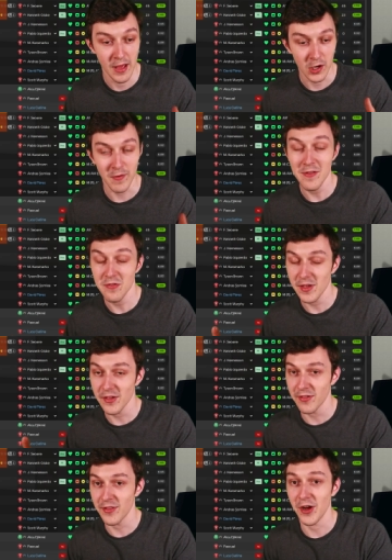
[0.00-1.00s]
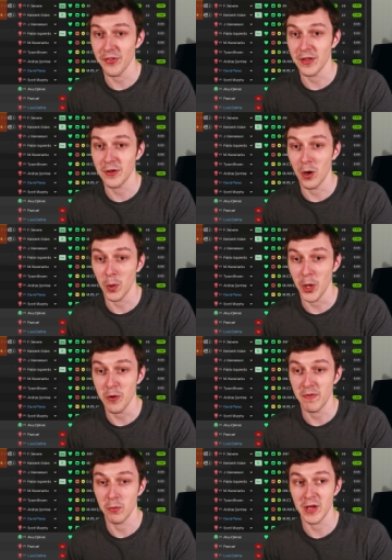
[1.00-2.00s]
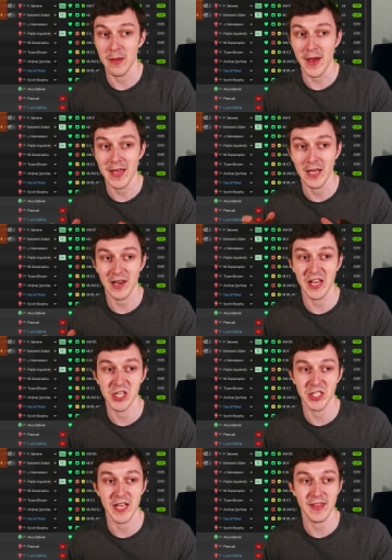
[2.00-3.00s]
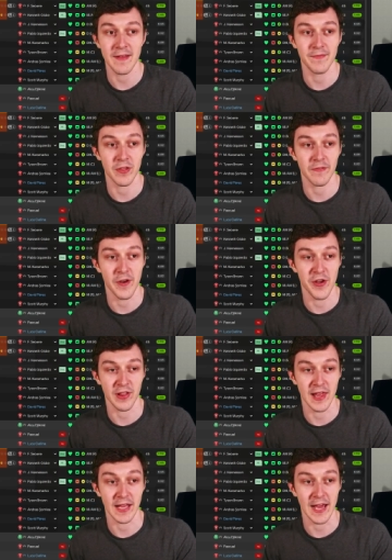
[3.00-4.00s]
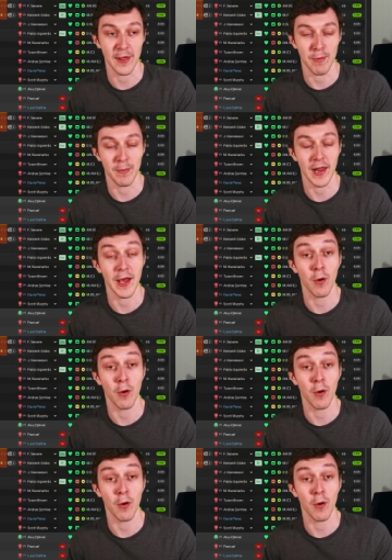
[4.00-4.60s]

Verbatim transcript: Krenzer starts in goal and hopefully will keep a clean sheet in this first leg as we play